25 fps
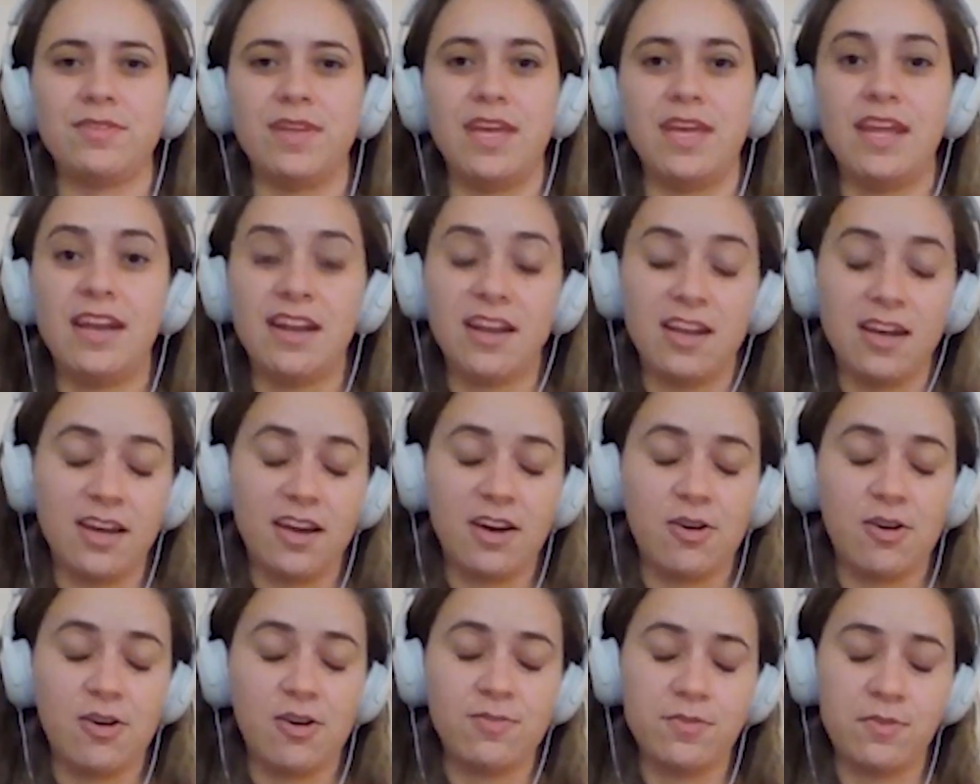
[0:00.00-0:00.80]
And
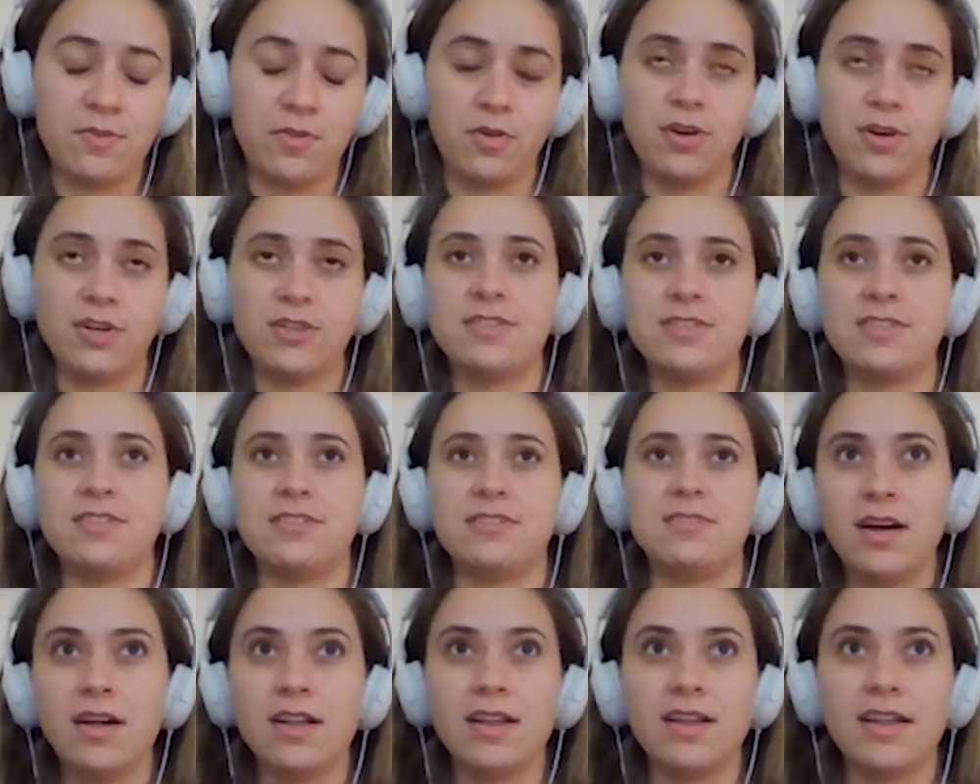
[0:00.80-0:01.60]
of course,
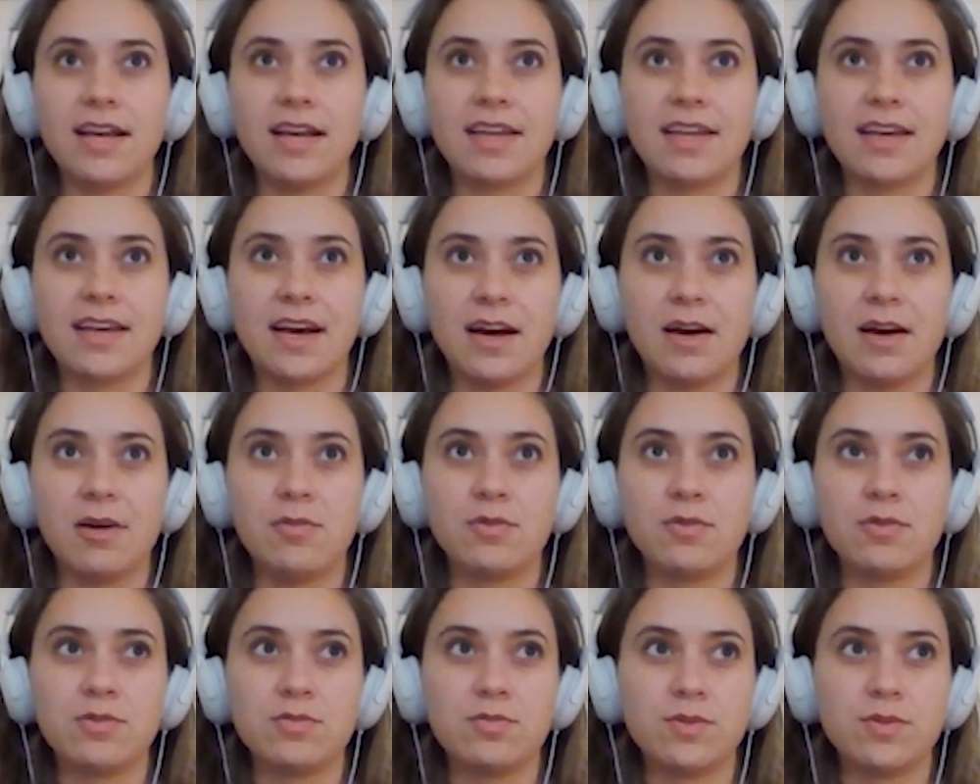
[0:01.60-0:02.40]
like I
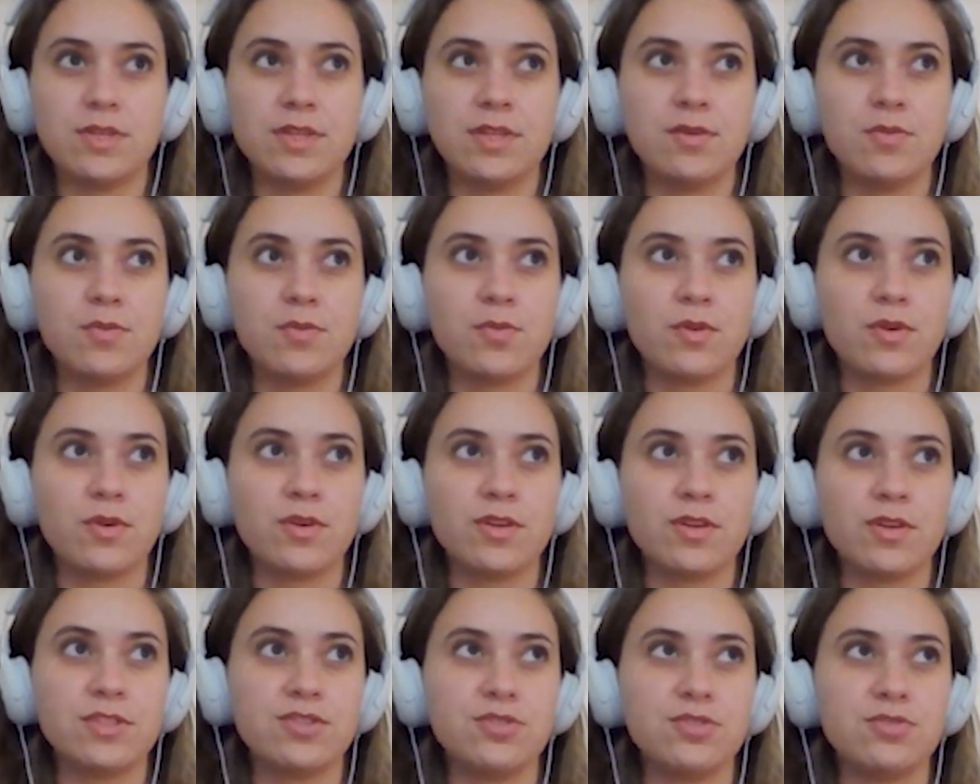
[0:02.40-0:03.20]
was really
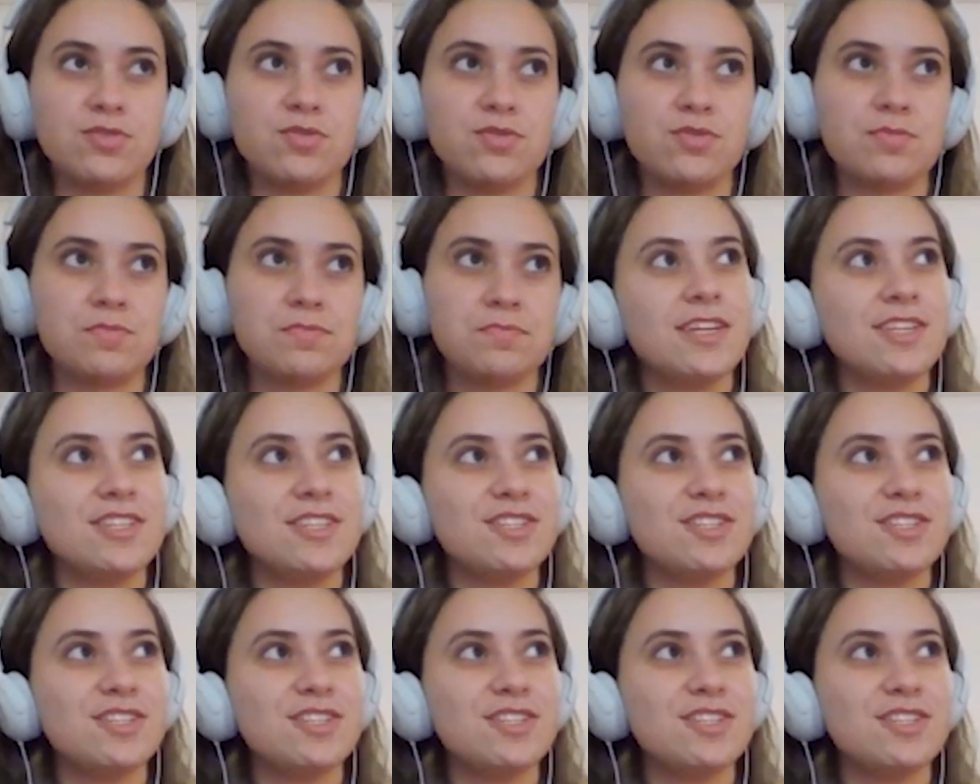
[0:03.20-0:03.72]
worried to